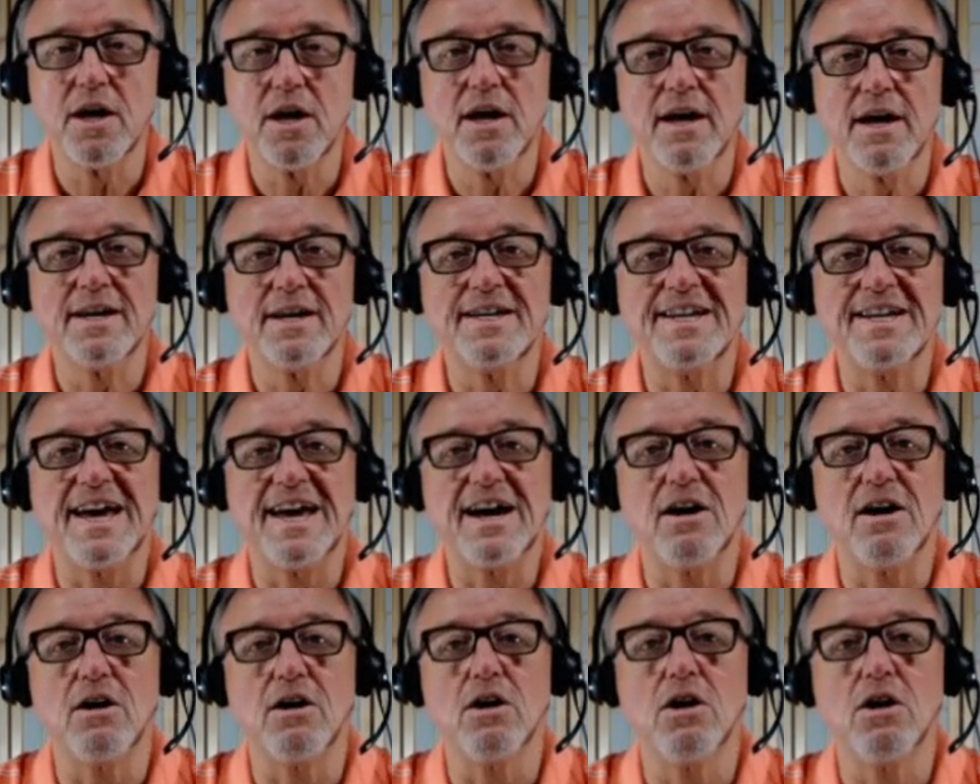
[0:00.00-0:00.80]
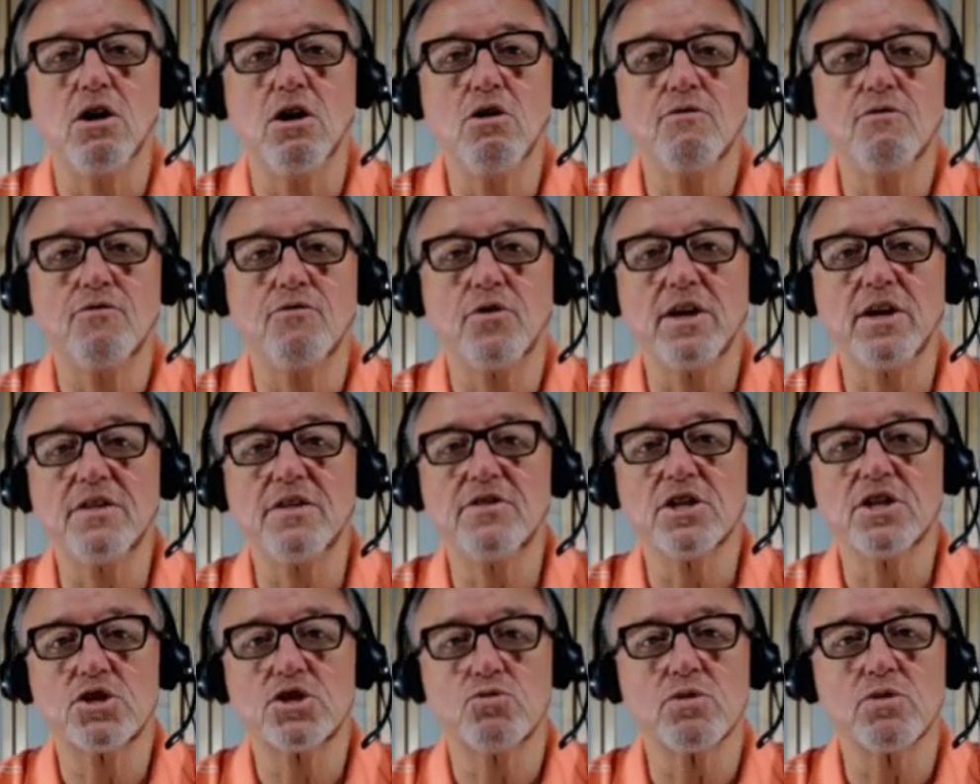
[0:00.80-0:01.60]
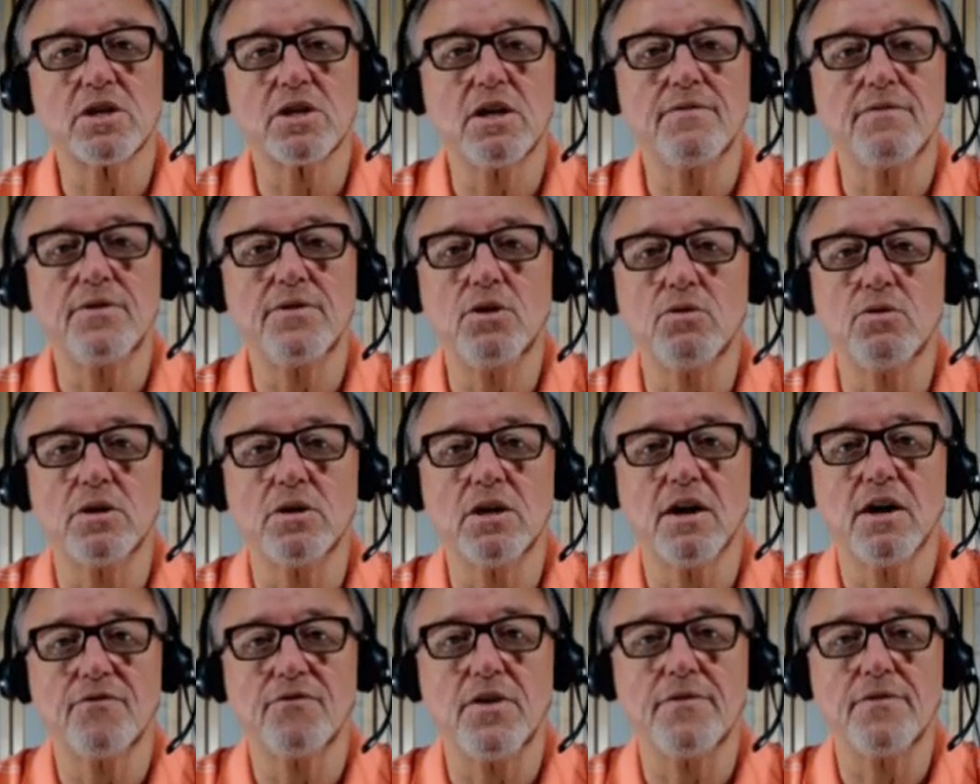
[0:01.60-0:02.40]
Now, hopefully this will give you enough